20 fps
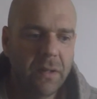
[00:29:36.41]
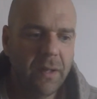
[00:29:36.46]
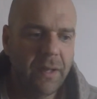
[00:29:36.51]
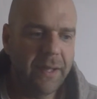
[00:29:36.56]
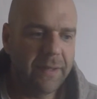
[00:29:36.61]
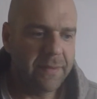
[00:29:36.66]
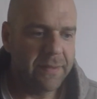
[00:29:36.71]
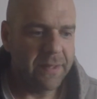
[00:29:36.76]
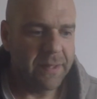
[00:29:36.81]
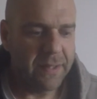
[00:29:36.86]

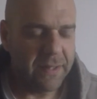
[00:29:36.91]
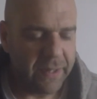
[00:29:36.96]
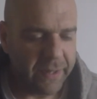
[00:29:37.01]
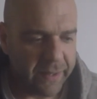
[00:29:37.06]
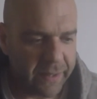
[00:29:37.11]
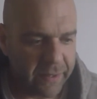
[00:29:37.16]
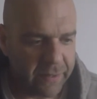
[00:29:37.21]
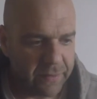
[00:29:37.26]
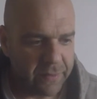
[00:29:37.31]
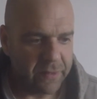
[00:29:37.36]
And
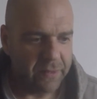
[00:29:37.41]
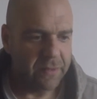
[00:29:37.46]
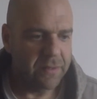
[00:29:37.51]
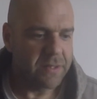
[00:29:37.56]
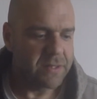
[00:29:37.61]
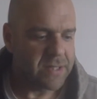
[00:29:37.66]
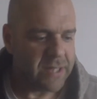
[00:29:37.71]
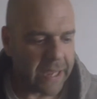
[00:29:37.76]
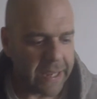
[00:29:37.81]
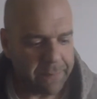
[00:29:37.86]

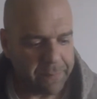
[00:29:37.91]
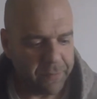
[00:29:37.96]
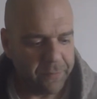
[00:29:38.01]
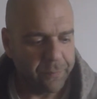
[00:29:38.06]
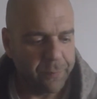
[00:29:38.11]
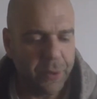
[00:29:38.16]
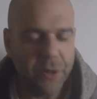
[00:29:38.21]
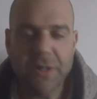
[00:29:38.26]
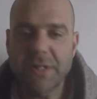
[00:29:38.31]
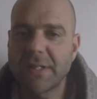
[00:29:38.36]
the type
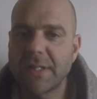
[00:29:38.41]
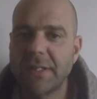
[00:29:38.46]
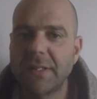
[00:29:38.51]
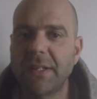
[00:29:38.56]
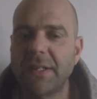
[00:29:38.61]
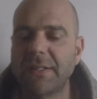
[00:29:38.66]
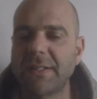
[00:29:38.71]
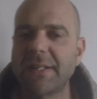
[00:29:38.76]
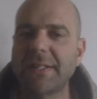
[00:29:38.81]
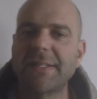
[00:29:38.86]
of person
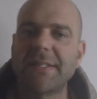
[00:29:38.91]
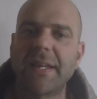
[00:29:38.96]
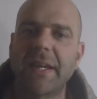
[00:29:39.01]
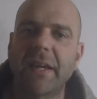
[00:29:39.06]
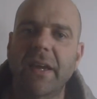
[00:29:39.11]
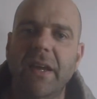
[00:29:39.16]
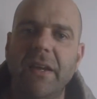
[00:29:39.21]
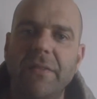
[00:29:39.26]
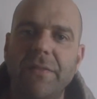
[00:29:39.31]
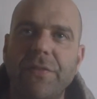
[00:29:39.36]
that does that
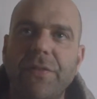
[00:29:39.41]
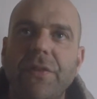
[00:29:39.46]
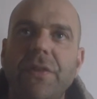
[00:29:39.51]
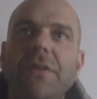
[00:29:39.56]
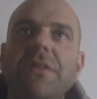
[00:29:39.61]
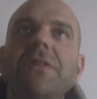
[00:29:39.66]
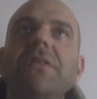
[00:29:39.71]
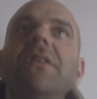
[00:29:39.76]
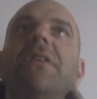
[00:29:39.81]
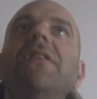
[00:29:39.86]
kind of
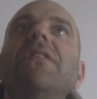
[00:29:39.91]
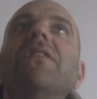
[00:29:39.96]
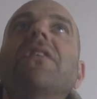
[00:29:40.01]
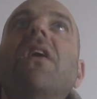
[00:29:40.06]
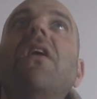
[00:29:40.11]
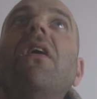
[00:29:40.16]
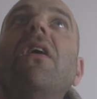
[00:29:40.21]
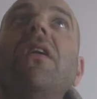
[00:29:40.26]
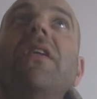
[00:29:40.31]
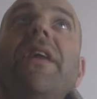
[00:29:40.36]
surgery is
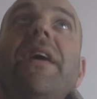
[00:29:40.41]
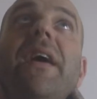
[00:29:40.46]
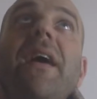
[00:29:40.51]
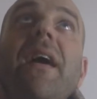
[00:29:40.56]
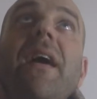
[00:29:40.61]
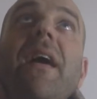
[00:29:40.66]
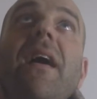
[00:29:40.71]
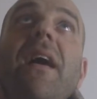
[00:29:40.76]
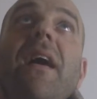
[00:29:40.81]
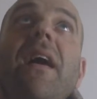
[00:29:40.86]
called
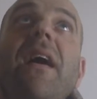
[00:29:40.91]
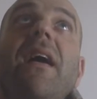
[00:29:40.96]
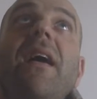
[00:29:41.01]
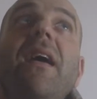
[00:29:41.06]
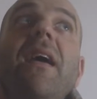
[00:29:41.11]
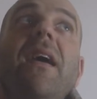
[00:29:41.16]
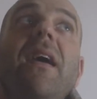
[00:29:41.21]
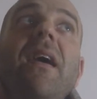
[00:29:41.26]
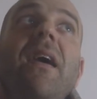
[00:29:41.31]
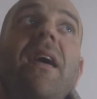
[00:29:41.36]
a
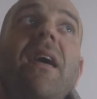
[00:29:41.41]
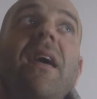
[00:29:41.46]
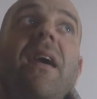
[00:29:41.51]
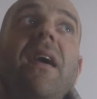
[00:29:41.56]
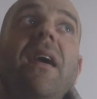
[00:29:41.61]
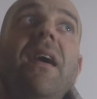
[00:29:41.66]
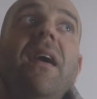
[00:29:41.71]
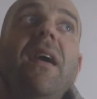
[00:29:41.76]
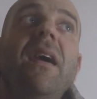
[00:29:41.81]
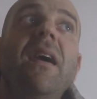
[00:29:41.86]

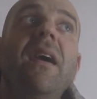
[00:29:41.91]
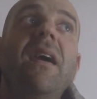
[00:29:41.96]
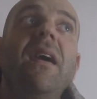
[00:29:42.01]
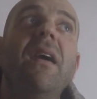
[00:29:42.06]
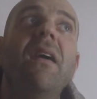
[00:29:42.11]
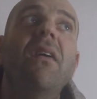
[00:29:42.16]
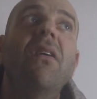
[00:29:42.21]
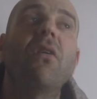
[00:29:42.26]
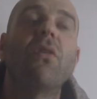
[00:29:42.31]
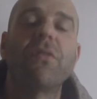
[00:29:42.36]

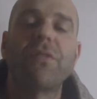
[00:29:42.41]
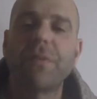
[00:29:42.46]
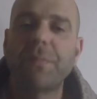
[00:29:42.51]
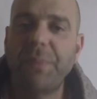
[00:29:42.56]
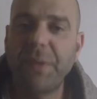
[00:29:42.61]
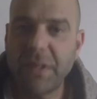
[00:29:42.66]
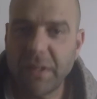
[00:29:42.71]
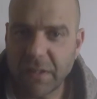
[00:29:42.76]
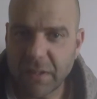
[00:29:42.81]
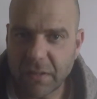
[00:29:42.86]

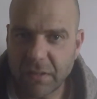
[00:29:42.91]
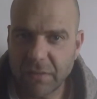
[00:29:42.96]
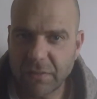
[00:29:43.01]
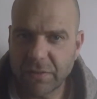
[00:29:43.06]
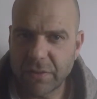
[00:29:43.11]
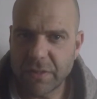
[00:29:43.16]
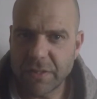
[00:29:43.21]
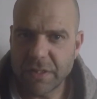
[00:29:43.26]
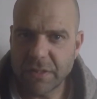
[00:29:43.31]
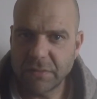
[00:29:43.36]
orthopedic
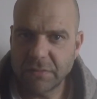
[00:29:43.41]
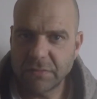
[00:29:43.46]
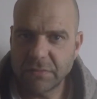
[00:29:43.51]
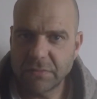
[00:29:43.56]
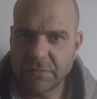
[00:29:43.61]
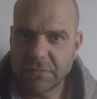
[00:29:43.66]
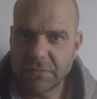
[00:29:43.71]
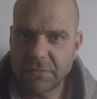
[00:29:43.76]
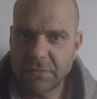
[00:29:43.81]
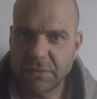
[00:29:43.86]
surgeon.
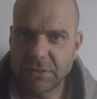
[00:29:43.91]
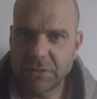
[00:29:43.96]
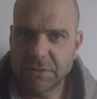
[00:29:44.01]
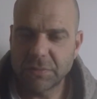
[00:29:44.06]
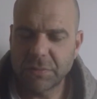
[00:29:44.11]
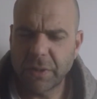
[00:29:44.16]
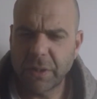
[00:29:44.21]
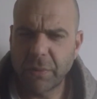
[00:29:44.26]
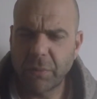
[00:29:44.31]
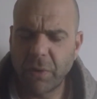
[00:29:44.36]
Is
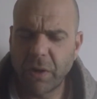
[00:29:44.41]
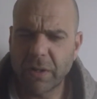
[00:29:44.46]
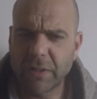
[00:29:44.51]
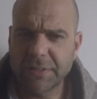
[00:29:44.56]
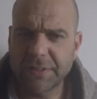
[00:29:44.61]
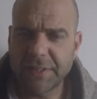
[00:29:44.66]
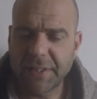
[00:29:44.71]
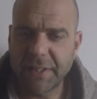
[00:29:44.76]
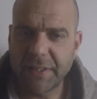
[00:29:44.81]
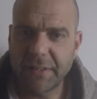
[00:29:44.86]
what I want
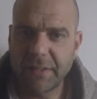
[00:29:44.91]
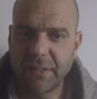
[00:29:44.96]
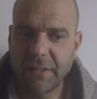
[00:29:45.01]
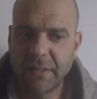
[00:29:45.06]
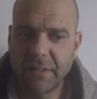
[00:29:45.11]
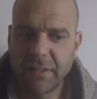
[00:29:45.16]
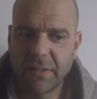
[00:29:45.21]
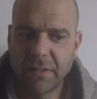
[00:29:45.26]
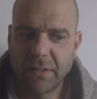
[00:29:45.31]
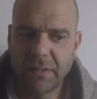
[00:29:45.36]
to say.
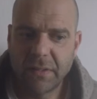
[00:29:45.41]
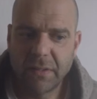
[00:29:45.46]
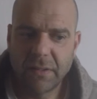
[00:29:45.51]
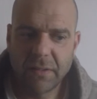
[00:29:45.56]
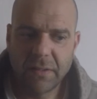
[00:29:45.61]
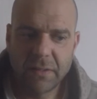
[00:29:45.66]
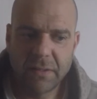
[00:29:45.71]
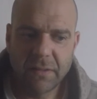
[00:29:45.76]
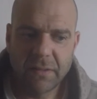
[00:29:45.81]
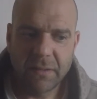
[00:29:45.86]

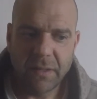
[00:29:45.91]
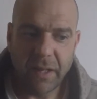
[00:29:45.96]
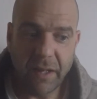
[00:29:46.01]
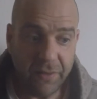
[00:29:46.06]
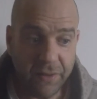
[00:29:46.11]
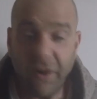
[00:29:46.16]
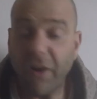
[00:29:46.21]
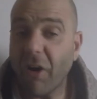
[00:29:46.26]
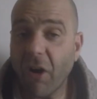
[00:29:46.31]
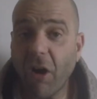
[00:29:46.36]

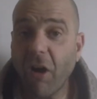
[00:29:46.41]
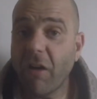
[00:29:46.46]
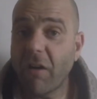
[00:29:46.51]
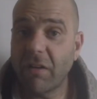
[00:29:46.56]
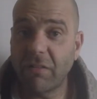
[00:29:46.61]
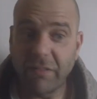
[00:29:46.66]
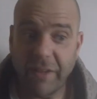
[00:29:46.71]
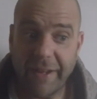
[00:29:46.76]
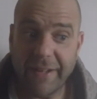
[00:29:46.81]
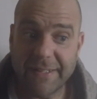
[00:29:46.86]
And there
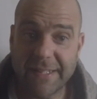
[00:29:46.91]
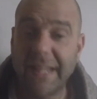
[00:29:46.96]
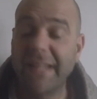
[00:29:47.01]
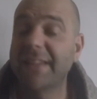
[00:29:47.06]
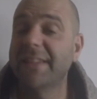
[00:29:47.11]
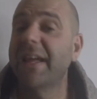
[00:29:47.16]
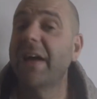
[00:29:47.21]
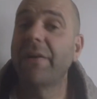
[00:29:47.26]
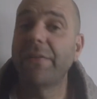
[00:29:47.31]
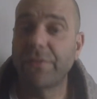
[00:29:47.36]
are like
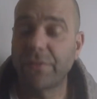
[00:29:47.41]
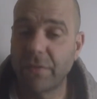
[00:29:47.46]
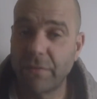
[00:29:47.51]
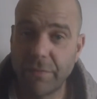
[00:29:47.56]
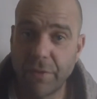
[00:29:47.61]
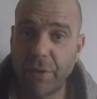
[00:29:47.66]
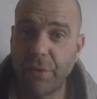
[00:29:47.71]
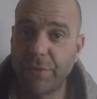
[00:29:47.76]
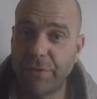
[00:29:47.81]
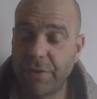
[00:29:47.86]
10,000 of
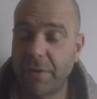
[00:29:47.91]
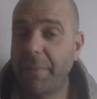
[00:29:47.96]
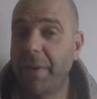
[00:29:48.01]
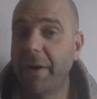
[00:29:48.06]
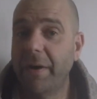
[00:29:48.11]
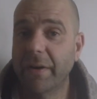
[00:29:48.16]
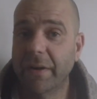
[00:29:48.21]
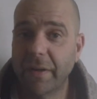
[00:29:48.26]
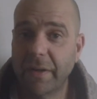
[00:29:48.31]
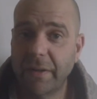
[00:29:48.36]
those in
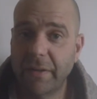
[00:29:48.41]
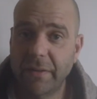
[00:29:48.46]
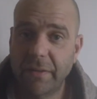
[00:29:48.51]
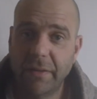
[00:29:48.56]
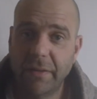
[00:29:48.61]
America,